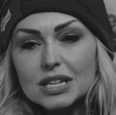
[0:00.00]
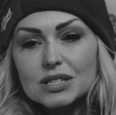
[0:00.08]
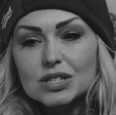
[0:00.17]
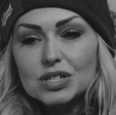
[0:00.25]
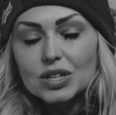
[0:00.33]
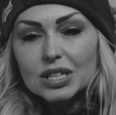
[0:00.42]

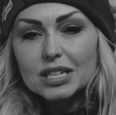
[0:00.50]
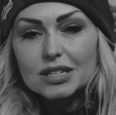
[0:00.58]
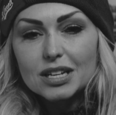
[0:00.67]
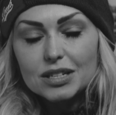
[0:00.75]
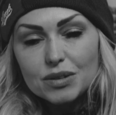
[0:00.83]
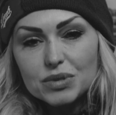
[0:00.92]
necessarily,
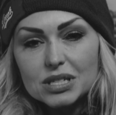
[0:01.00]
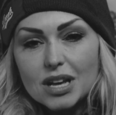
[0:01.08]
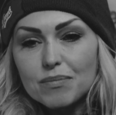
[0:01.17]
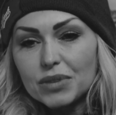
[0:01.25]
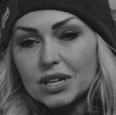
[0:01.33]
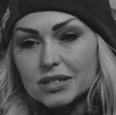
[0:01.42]
it was
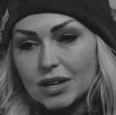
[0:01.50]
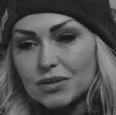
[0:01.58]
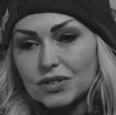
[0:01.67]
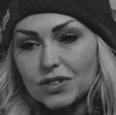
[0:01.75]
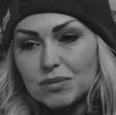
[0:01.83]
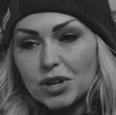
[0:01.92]
some because I
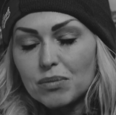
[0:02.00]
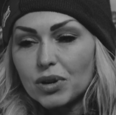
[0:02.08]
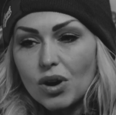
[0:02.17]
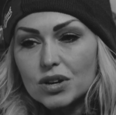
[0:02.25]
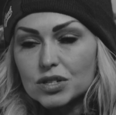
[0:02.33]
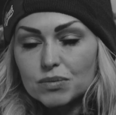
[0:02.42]
was female, but
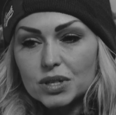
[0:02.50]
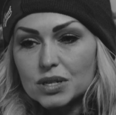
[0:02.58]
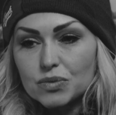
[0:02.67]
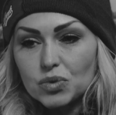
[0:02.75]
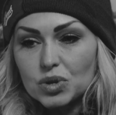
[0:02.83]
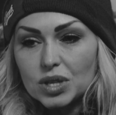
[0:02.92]
also
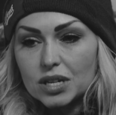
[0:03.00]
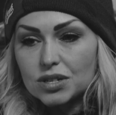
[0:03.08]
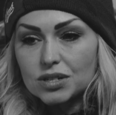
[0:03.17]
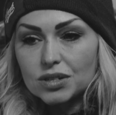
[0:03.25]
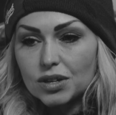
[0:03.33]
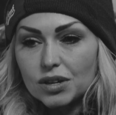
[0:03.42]
because that's
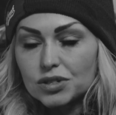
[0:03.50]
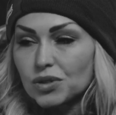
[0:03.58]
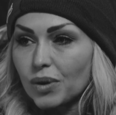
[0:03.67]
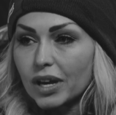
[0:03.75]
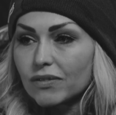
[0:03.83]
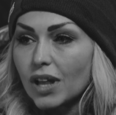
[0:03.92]
just the country
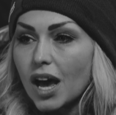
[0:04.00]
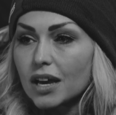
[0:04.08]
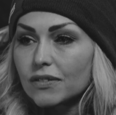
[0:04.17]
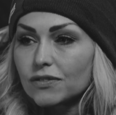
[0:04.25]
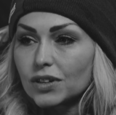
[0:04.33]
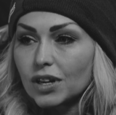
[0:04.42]
way of
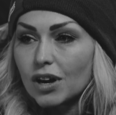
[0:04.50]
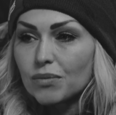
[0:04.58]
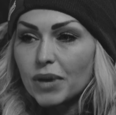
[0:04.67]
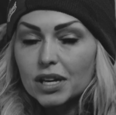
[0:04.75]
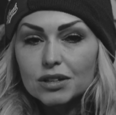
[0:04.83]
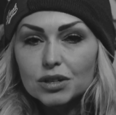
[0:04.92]
life,
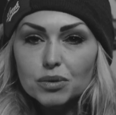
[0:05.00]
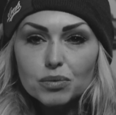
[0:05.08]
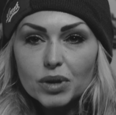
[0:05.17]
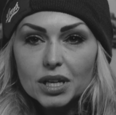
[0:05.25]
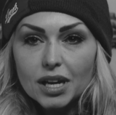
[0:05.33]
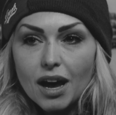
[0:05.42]
making do with
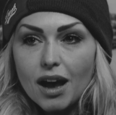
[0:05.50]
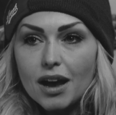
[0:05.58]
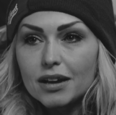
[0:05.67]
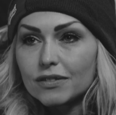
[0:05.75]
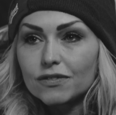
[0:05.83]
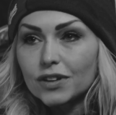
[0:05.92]
what you
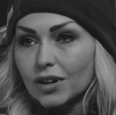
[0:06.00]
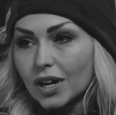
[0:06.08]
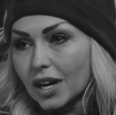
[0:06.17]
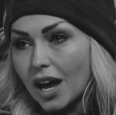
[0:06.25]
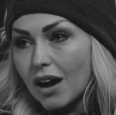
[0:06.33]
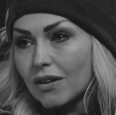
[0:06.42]
got and
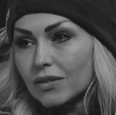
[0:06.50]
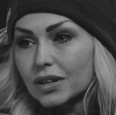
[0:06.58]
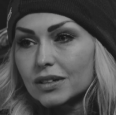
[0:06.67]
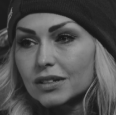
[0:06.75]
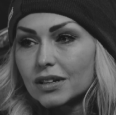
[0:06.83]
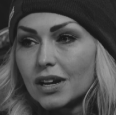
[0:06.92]
figuring it out,
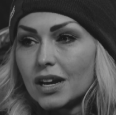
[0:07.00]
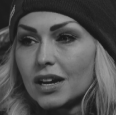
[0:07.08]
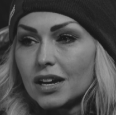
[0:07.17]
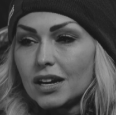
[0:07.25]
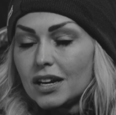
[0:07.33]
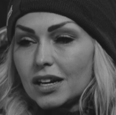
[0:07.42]
and
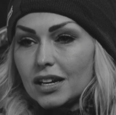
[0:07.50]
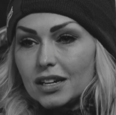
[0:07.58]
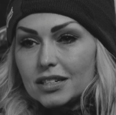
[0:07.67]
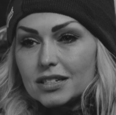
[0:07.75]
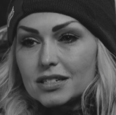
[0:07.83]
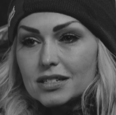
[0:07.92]

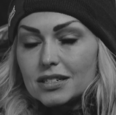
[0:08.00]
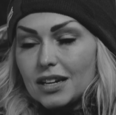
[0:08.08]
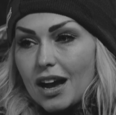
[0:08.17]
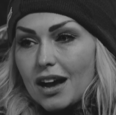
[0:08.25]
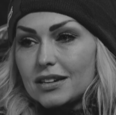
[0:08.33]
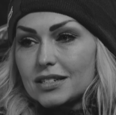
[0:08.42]
you
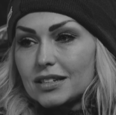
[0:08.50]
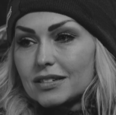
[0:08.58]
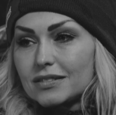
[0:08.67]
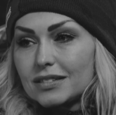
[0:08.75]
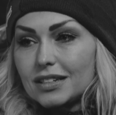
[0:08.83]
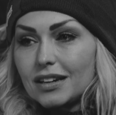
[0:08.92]
got
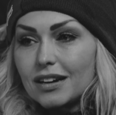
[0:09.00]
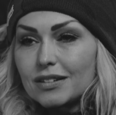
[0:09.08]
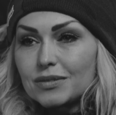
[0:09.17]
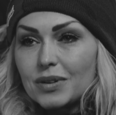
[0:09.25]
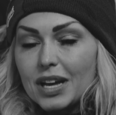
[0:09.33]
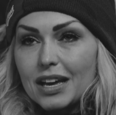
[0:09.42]
to,
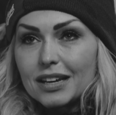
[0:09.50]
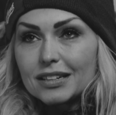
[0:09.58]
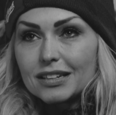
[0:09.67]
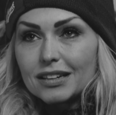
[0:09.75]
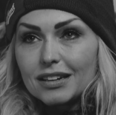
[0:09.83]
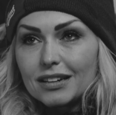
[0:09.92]

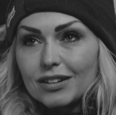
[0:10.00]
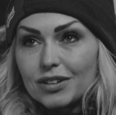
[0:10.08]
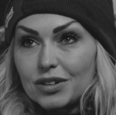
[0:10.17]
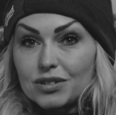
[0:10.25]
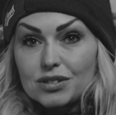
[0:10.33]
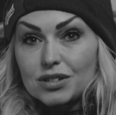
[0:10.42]
and, or
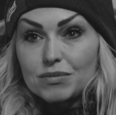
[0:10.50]
you're just